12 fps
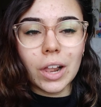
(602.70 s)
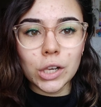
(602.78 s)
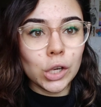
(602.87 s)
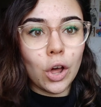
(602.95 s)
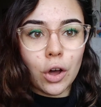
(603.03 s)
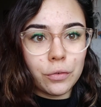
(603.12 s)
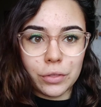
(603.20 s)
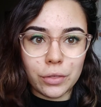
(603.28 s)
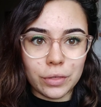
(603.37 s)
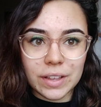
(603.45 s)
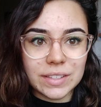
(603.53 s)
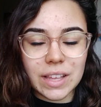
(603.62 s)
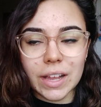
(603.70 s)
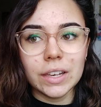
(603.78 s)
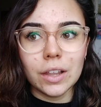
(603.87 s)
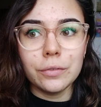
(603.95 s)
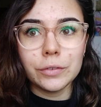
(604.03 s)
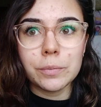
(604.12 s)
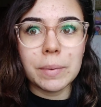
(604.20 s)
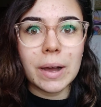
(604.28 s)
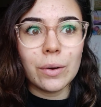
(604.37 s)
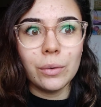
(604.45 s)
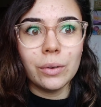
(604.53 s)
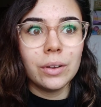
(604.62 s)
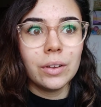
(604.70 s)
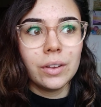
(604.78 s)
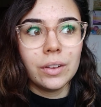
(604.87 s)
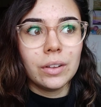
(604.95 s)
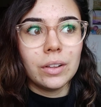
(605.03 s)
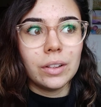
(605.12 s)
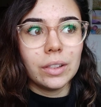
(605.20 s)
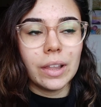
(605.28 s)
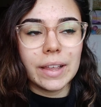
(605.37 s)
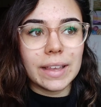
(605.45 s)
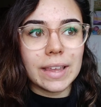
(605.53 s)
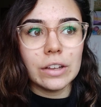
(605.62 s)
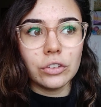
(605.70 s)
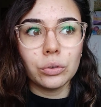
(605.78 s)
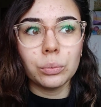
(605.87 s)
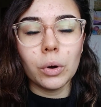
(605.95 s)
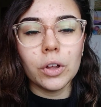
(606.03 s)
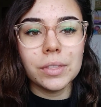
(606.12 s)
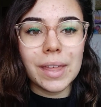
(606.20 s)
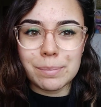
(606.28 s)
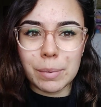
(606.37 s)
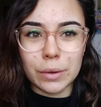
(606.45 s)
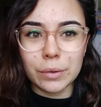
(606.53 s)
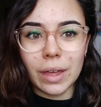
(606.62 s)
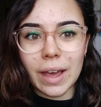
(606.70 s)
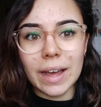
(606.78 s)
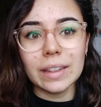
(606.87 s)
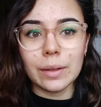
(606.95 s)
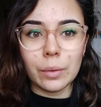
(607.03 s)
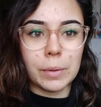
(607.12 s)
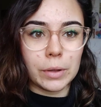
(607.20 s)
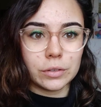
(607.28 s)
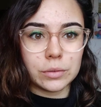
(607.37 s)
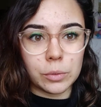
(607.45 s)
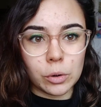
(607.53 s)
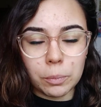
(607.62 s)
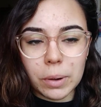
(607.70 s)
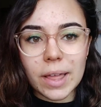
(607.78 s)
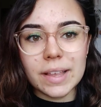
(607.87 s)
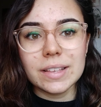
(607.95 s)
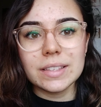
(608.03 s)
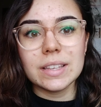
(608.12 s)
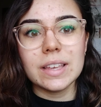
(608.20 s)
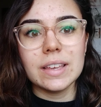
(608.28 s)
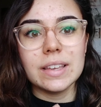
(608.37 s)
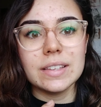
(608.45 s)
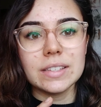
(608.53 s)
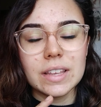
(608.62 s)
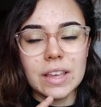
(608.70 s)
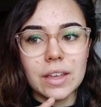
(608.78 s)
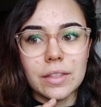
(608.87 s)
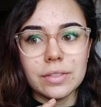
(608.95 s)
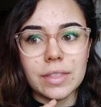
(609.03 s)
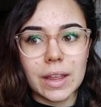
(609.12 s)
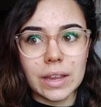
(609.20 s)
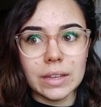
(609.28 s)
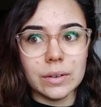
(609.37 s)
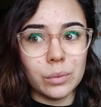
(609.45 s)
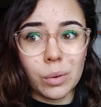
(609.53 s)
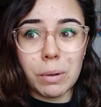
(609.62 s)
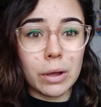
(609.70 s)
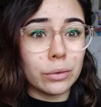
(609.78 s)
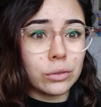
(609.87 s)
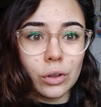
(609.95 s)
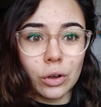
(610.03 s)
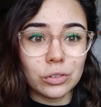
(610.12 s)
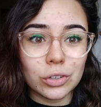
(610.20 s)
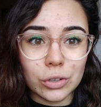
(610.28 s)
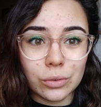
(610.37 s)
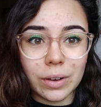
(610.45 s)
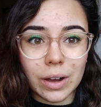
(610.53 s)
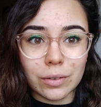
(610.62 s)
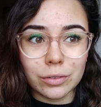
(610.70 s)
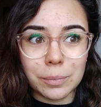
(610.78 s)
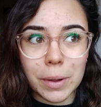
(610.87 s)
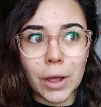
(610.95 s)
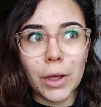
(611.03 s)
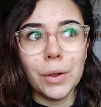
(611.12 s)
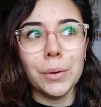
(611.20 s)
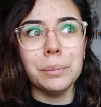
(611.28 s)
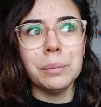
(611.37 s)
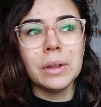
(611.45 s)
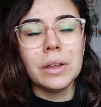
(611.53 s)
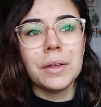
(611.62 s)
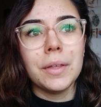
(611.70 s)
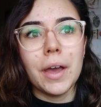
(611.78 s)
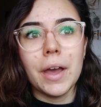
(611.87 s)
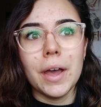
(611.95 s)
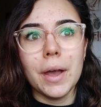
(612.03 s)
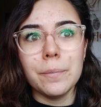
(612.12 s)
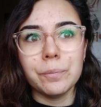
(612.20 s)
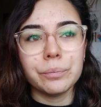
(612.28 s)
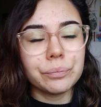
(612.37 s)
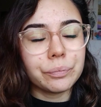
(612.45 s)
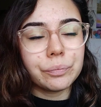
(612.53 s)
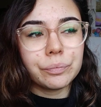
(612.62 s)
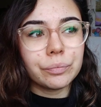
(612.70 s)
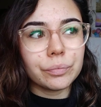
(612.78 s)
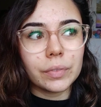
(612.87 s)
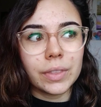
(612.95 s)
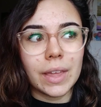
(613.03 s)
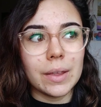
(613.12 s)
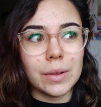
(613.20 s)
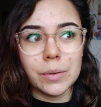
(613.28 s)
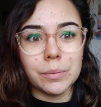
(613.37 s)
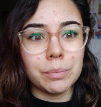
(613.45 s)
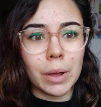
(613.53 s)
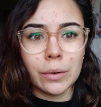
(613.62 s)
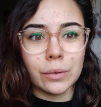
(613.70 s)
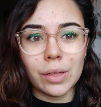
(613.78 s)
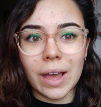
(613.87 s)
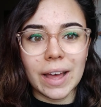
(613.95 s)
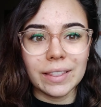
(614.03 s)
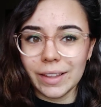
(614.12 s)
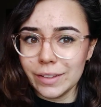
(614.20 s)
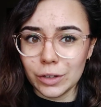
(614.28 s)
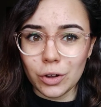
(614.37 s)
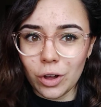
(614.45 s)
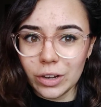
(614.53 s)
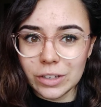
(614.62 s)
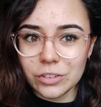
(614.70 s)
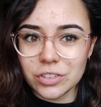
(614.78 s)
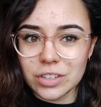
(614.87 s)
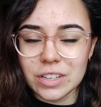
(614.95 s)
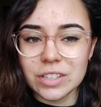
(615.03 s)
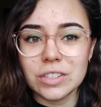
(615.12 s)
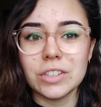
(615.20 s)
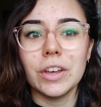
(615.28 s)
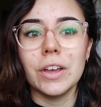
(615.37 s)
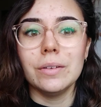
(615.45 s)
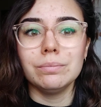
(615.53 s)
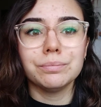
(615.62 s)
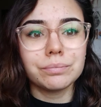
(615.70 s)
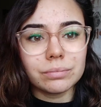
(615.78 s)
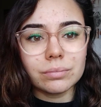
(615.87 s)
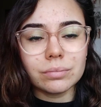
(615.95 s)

a lot of the things that I loved about like each one they both had. They were both small places. They were both not too far from home. Um, they both had like the college system,